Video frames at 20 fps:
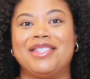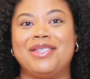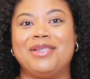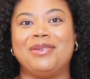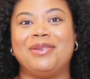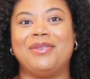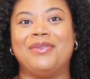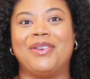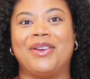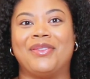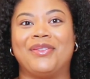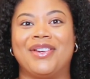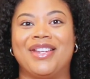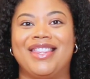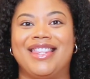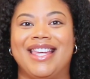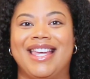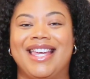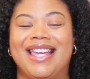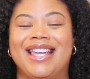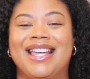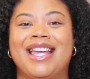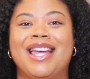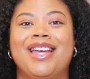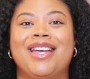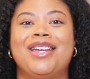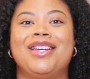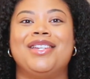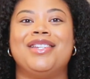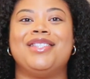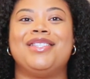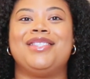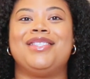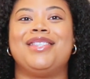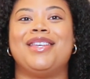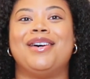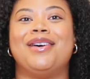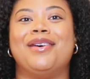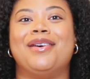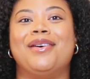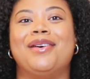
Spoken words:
2 of everything. So